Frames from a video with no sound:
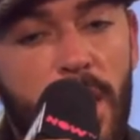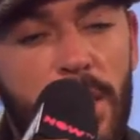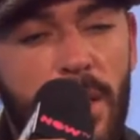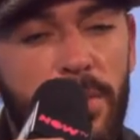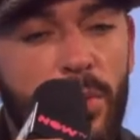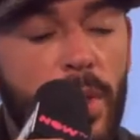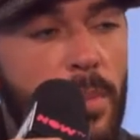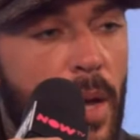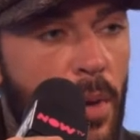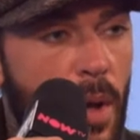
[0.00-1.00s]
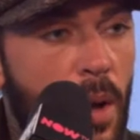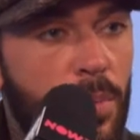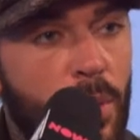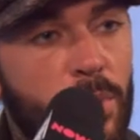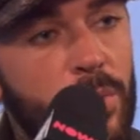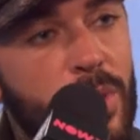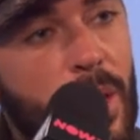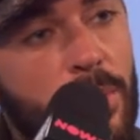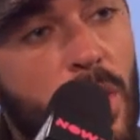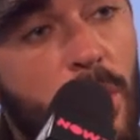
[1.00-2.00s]
they suffer really bad with heart problems,
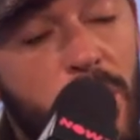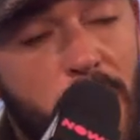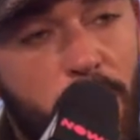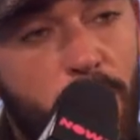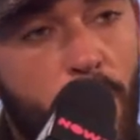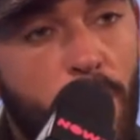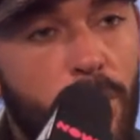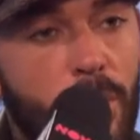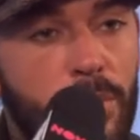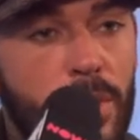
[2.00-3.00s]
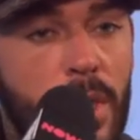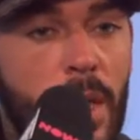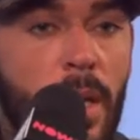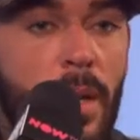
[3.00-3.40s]
sometimes skin problems.